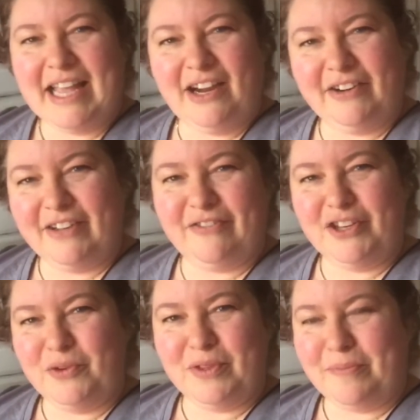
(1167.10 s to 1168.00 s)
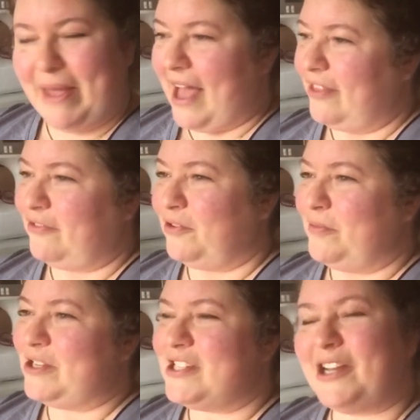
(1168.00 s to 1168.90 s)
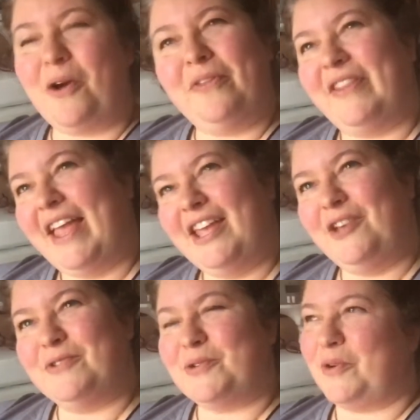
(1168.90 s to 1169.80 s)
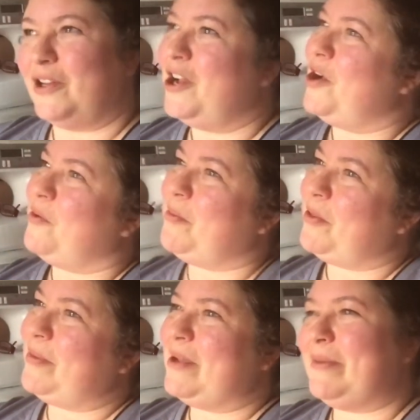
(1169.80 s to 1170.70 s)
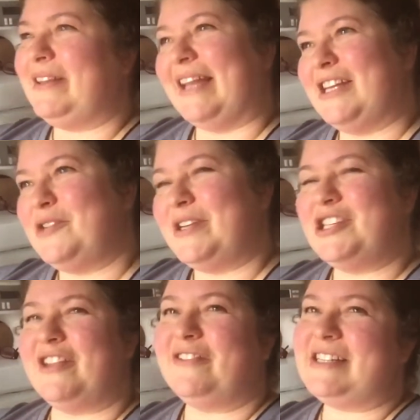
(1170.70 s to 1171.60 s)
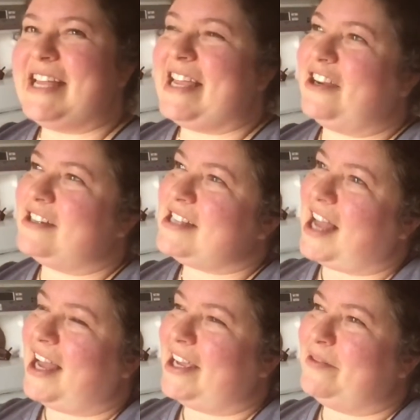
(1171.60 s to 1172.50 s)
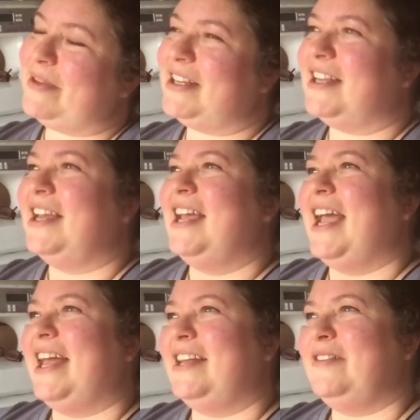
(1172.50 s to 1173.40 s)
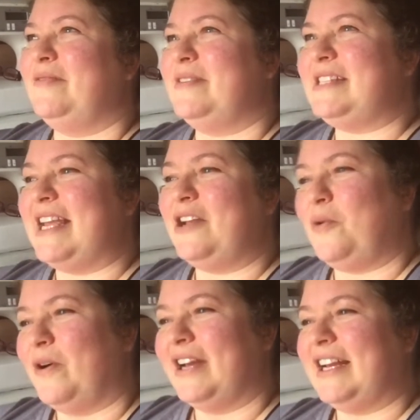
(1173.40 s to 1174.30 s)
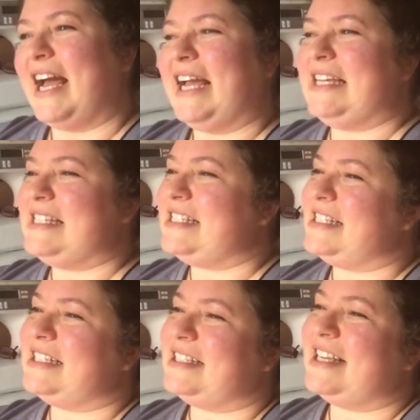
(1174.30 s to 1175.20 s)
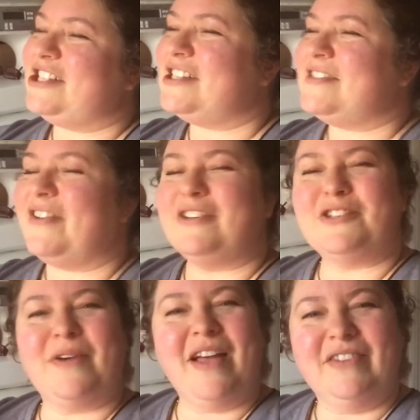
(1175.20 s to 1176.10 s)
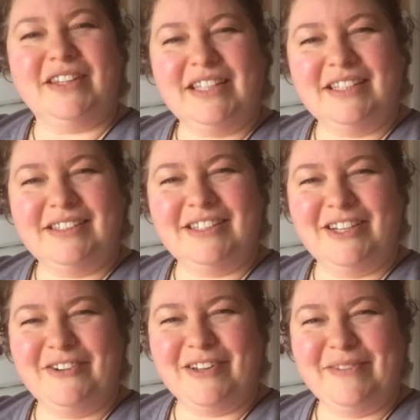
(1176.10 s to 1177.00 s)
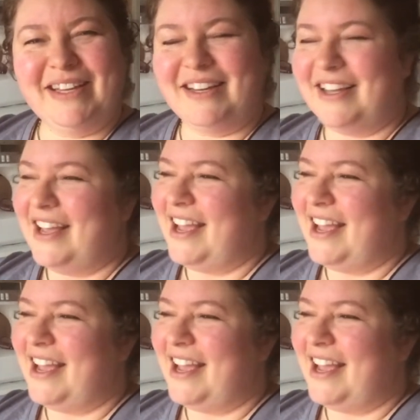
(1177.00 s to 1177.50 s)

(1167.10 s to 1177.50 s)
area for you in the bathroom. And she's like, oh, thank you. So we're, we're both being polite to each other and taking our time and, and staying organized. And it just felt so heavenly. You know what I mean?